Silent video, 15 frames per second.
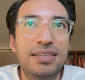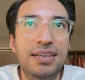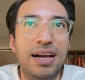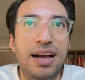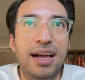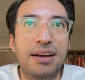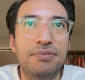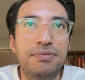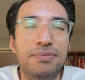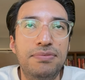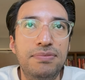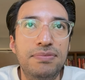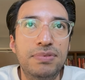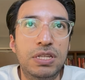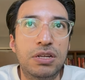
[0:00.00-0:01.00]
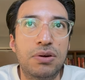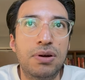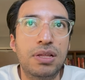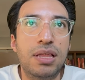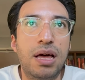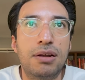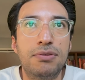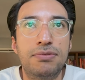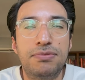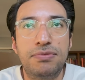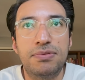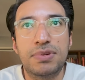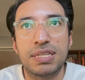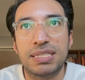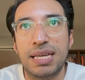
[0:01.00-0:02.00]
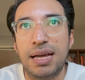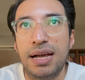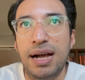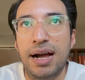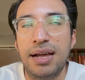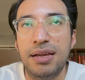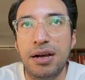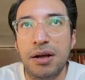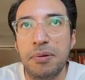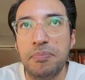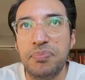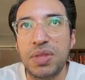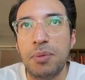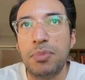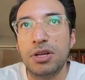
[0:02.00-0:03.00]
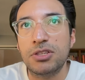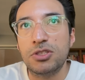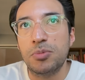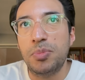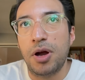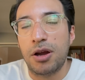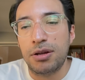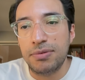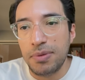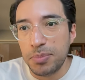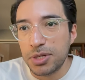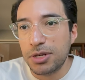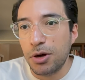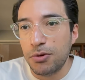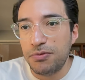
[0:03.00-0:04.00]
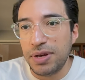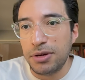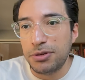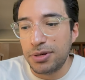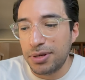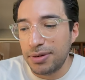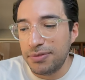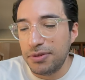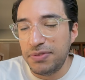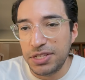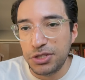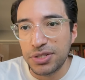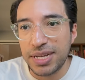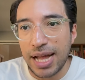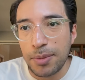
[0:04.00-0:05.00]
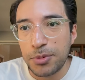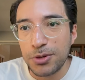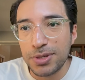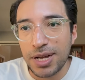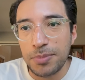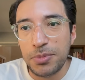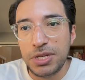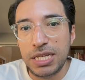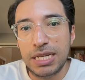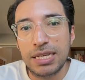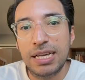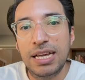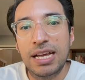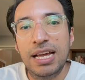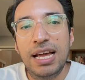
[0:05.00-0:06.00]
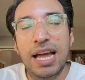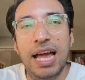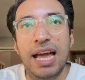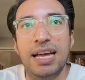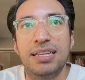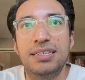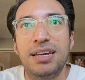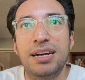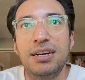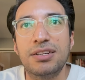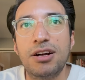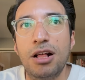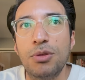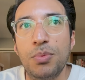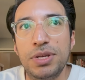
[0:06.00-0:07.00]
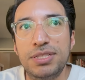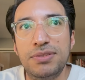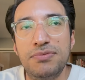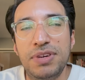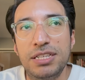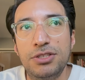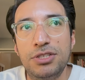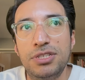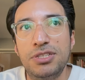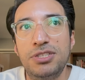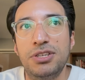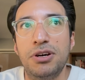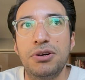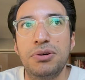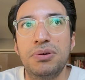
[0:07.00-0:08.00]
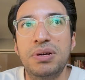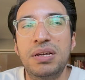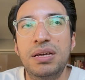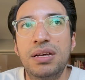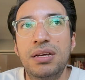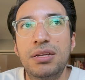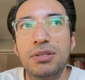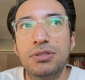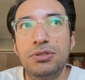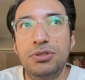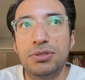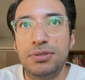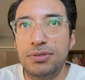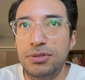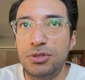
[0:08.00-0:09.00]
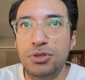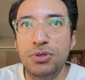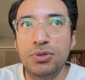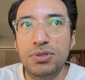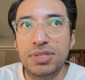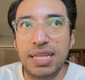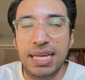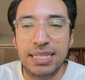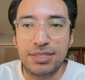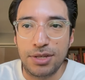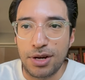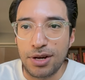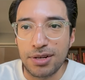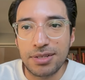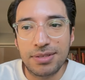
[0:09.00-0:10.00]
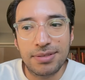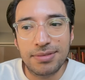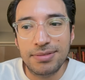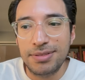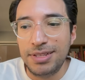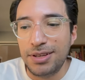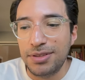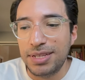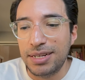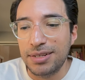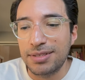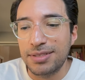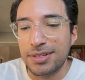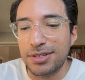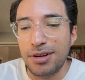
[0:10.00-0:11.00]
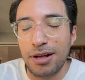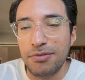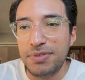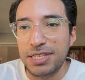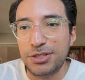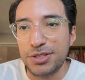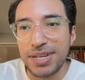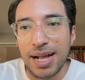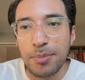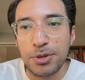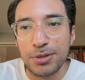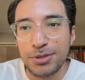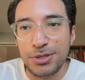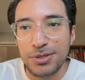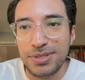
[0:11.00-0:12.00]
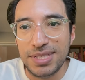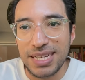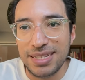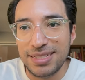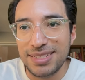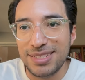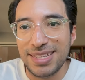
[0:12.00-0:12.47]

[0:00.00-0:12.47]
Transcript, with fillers: I have, you know, a lot of, cause I, I, um, I'm also part of, I'm a co-founder of a venture capital company and, uh, called Wisdom Ventures. So Tuesdays are, you know, they're, they're called venture capital Tuesdays is